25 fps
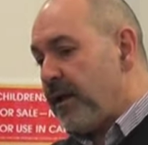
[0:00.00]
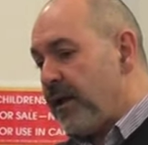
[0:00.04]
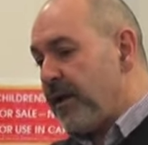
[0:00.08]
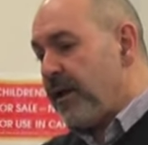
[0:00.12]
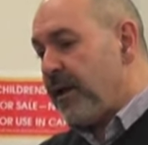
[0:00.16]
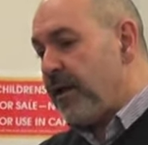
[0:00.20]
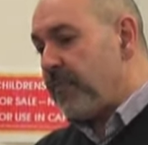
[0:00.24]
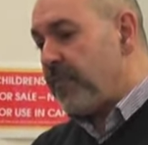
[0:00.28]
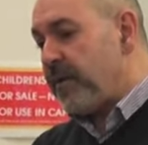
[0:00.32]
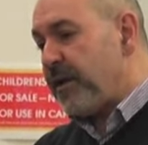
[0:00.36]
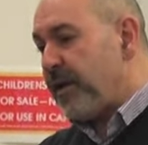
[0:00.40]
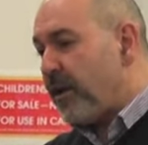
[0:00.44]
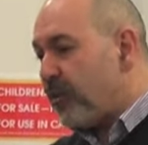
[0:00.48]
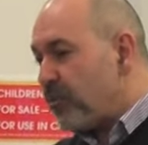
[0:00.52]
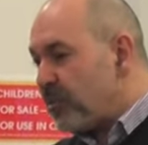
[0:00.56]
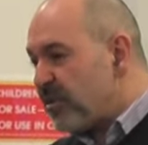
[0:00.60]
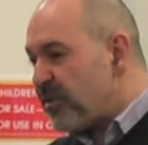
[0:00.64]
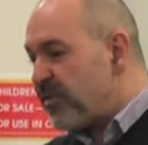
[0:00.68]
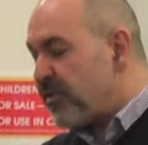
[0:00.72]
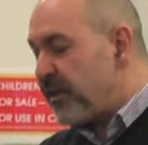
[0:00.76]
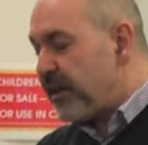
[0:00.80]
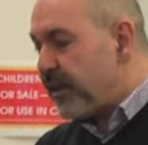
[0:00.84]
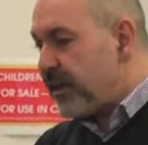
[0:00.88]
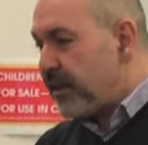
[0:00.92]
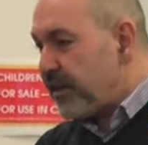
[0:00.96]
And I
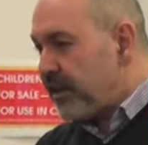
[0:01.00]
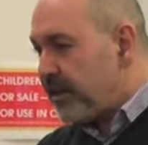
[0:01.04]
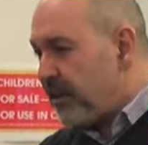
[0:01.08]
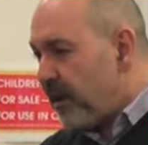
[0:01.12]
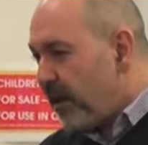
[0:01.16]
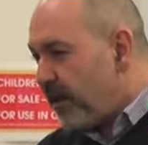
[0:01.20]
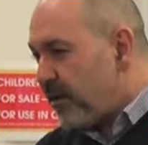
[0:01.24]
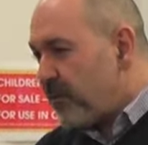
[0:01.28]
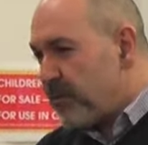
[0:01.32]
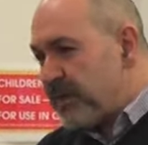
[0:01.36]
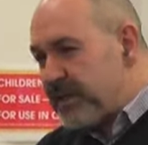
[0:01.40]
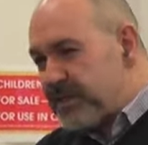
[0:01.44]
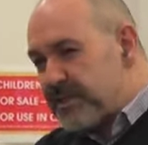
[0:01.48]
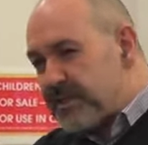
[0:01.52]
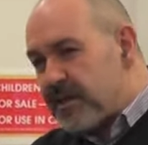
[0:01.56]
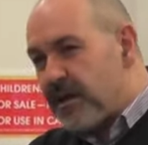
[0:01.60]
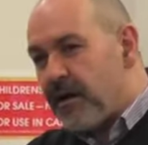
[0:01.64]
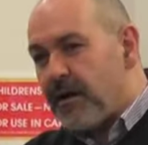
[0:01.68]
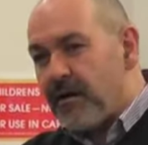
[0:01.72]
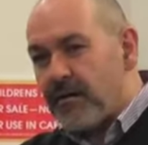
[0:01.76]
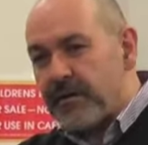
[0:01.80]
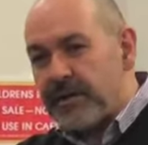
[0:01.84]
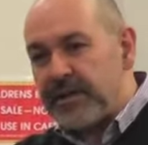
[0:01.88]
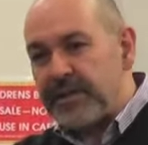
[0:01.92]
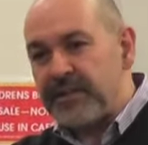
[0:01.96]
was thinking, how do we
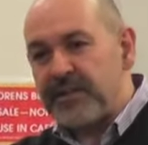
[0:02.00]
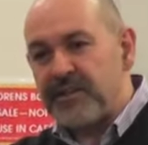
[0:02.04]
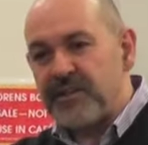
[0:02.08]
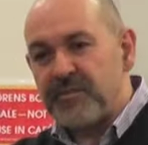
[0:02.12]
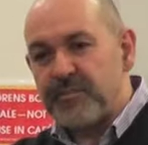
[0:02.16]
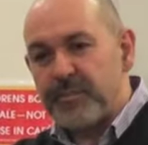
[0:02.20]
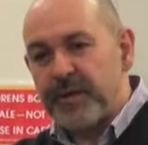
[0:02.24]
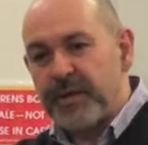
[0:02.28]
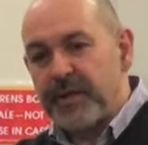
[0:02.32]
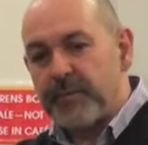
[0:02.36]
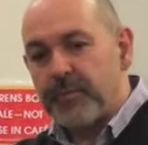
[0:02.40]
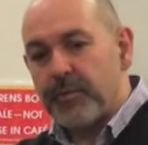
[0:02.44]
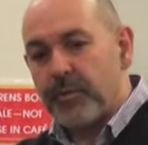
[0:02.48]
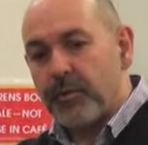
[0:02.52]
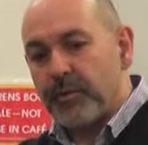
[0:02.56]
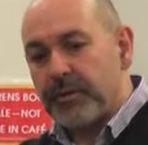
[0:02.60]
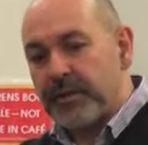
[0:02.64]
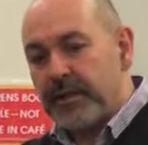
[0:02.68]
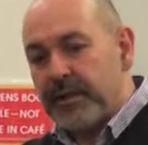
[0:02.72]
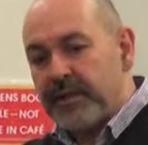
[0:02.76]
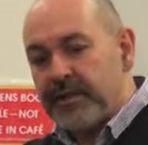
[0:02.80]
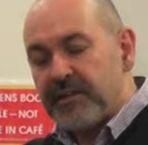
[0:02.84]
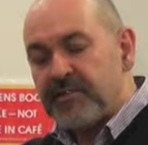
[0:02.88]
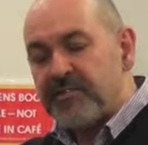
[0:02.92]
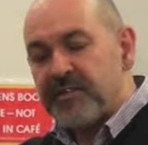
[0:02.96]
target these people?
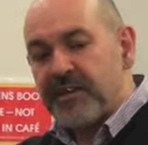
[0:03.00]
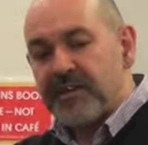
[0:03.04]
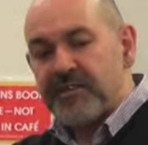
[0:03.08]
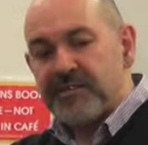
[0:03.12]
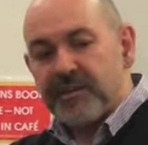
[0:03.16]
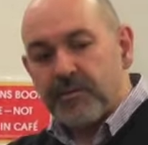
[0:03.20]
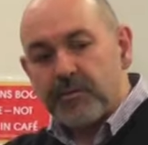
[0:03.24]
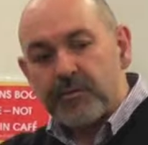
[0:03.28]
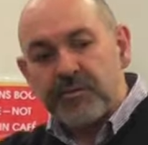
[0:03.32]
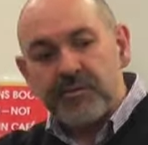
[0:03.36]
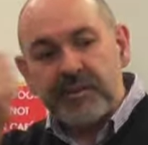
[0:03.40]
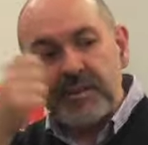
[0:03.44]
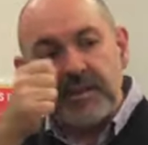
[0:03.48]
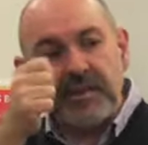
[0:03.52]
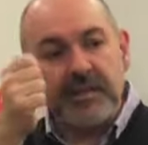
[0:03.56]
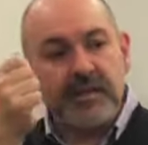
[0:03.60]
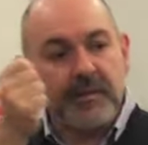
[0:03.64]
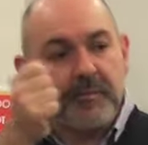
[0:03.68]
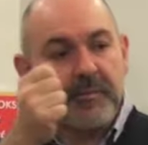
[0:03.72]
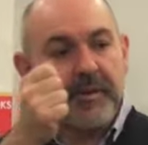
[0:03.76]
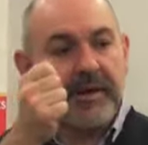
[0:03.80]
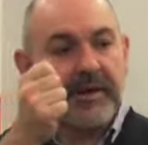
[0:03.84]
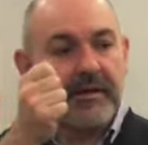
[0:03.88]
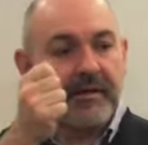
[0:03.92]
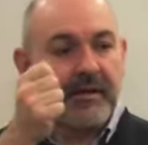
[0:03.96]
And in a sense, I was thinking
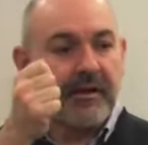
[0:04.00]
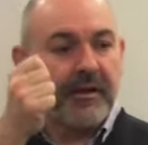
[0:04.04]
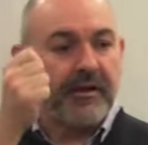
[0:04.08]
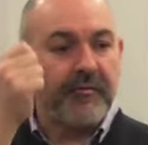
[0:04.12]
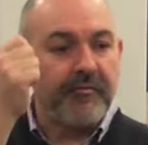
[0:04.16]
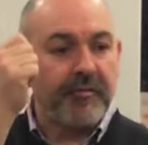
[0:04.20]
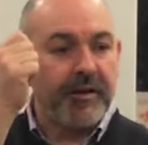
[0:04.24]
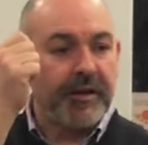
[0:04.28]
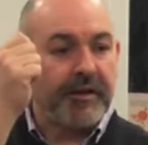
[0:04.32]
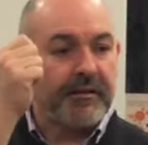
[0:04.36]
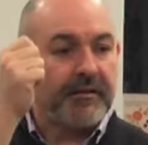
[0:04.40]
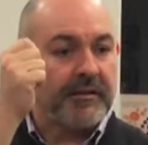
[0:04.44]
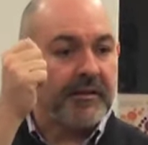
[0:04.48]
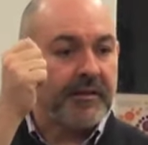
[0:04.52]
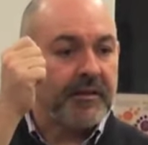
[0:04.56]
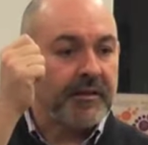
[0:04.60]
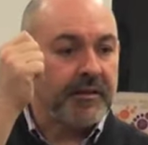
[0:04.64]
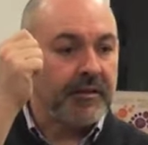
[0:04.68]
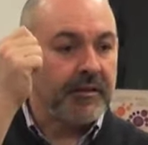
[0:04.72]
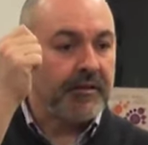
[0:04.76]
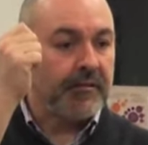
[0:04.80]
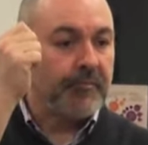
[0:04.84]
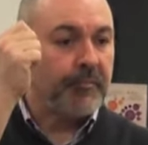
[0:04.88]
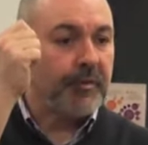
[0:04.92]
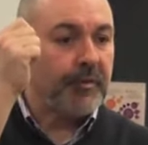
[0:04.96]
about going around
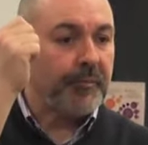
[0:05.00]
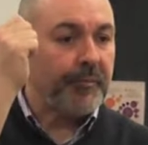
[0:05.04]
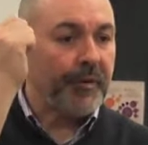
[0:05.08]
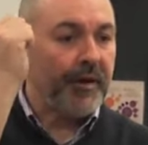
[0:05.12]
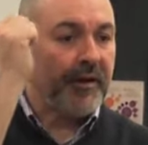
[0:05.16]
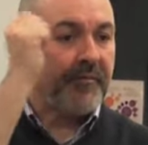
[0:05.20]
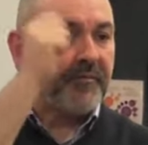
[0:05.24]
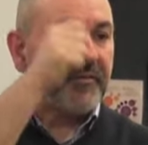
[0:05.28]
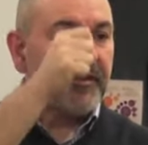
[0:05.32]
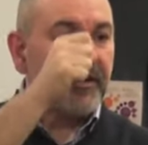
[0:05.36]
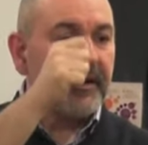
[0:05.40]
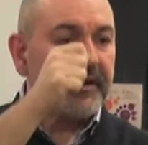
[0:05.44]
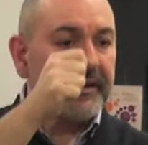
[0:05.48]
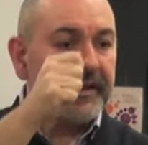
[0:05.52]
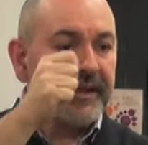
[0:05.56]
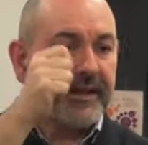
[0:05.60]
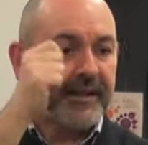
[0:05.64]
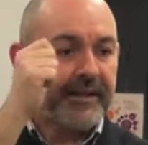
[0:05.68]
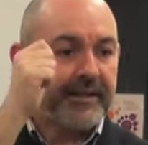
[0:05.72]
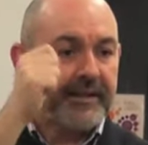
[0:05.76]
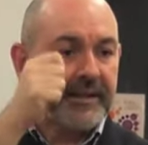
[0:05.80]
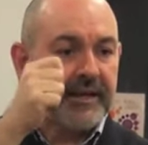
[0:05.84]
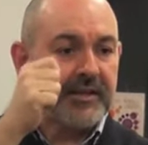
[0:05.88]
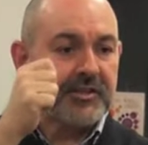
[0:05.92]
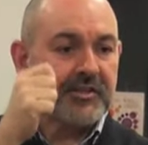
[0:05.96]
with a butterfly
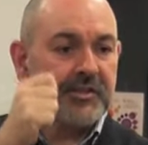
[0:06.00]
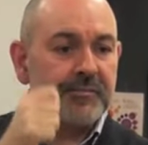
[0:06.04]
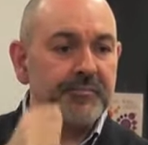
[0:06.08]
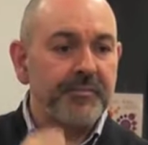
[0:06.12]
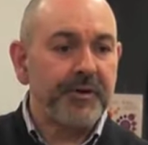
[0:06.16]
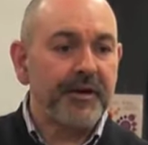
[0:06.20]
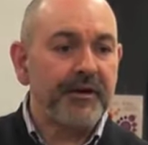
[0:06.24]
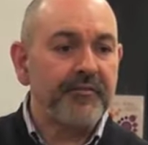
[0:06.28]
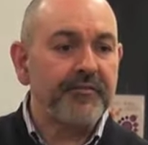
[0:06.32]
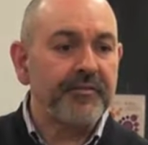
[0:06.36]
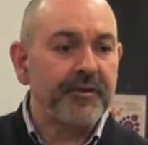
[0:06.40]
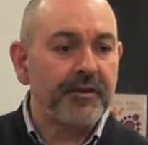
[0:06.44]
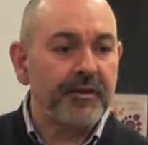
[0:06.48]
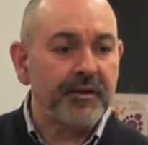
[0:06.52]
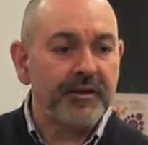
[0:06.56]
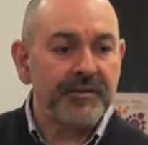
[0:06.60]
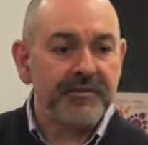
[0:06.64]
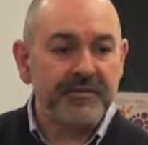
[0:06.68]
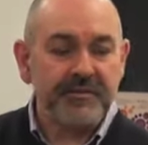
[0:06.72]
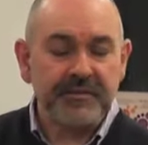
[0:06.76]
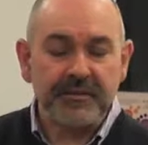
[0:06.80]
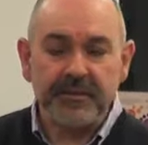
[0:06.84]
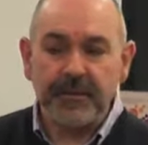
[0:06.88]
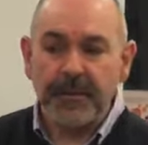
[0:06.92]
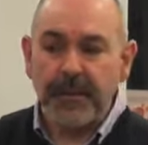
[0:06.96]
net, catching
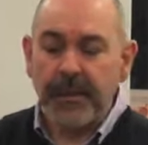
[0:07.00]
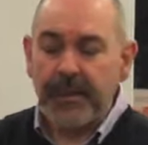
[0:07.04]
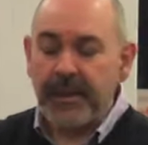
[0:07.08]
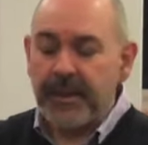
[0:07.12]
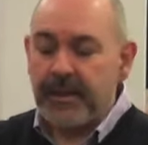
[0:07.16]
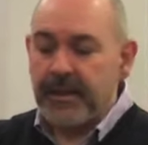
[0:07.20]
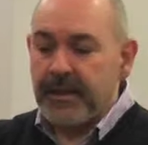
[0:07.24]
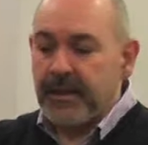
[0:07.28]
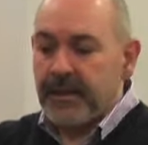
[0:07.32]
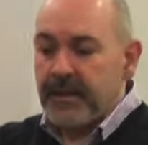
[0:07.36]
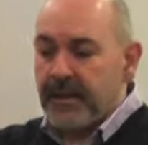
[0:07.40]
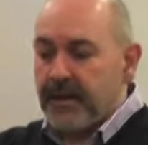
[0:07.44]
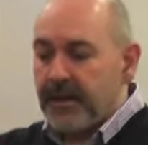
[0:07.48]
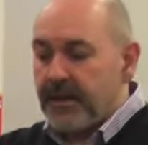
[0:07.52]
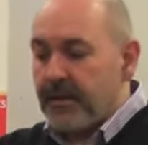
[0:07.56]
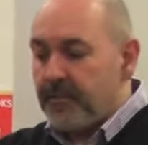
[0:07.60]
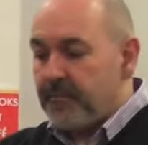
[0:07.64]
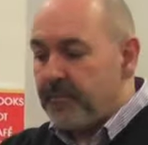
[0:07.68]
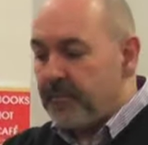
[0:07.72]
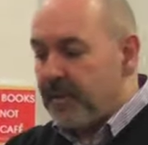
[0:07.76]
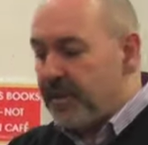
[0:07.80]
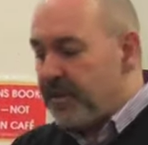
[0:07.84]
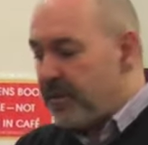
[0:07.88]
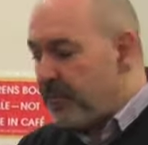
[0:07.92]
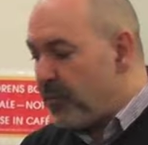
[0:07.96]
butterflies.
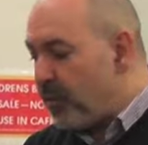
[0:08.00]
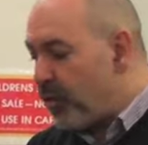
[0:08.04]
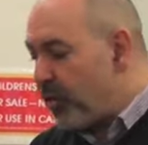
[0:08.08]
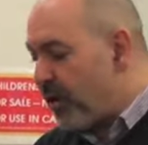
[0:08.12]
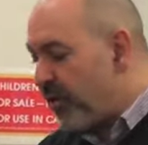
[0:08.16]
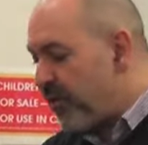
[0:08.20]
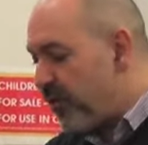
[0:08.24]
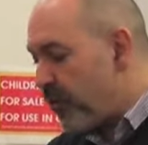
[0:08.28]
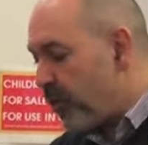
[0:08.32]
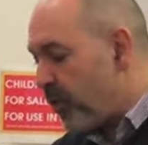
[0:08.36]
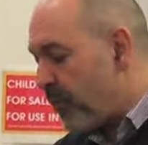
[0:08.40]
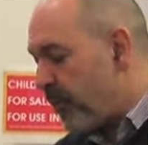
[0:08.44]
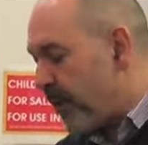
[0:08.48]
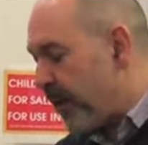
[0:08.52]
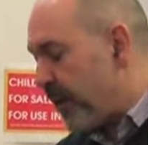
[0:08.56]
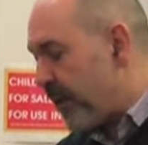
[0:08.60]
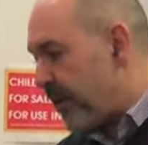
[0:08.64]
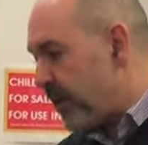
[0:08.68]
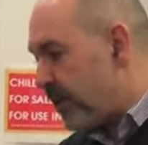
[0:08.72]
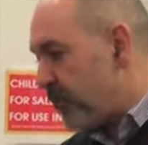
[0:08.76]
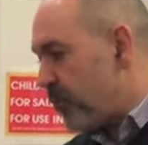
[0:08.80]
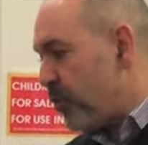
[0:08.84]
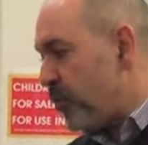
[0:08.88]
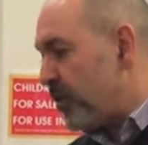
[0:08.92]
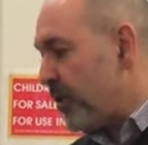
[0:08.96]
And the more I thought about
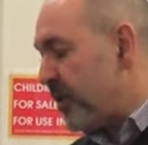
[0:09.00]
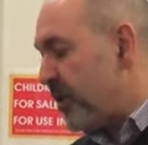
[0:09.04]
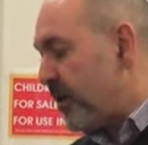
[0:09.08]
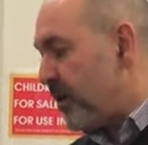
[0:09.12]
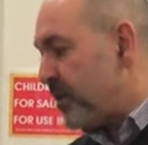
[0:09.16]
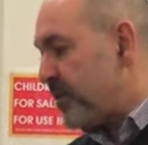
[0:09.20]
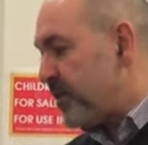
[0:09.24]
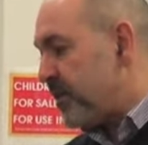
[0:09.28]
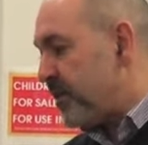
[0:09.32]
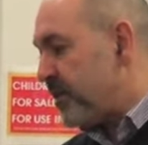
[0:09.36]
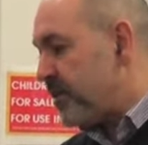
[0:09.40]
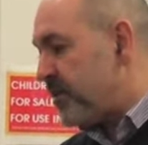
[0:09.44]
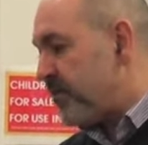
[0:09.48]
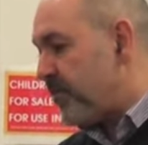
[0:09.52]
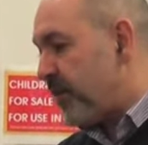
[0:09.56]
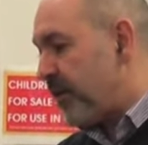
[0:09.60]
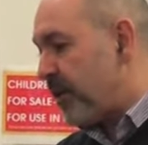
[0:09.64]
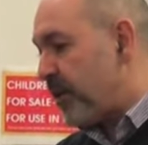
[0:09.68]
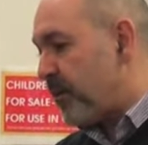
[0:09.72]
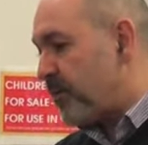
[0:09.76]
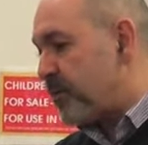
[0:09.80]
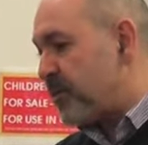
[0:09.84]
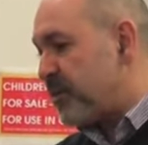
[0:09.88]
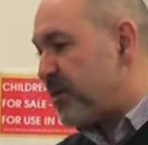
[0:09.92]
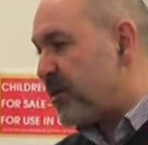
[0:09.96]
it, the more the idea
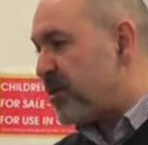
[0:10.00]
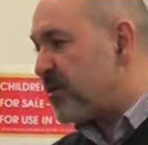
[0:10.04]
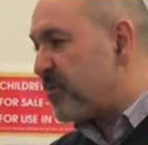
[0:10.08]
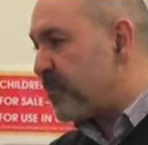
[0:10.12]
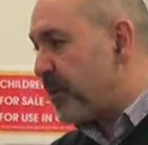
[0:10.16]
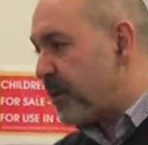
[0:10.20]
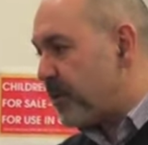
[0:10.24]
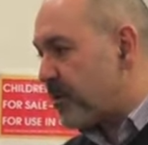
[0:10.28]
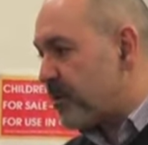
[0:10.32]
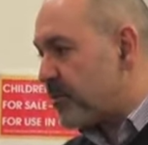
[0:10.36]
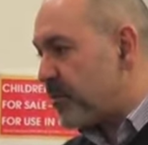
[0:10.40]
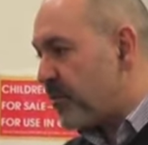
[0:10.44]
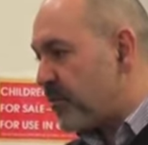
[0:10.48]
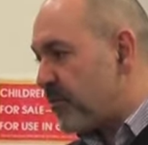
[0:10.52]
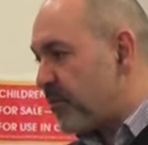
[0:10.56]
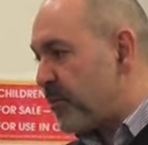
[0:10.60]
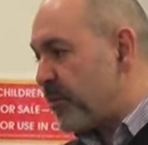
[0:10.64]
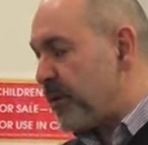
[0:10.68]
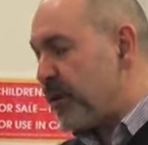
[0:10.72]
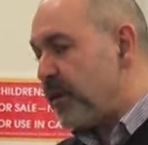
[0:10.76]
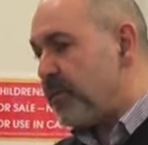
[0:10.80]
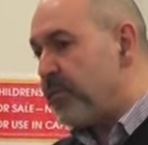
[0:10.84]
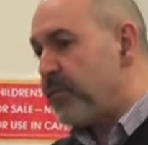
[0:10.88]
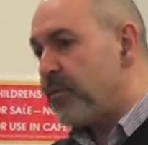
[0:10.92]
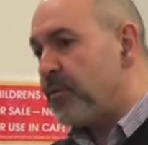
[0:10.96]
developed, and I spoke to other
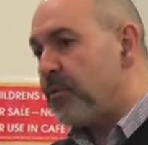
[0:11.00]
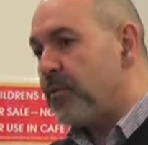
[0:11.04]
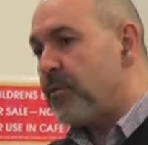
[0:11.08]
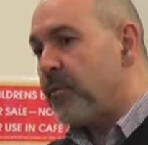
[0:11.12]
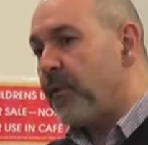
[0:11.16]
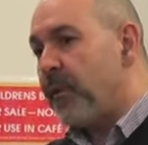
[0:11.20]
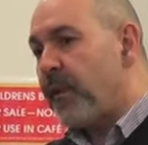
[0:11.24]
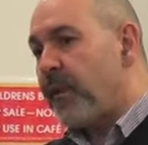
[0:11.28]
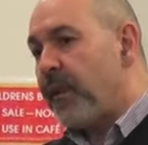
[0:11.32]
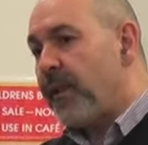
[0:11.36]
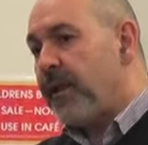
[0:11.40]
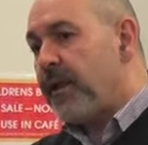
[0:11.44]
people.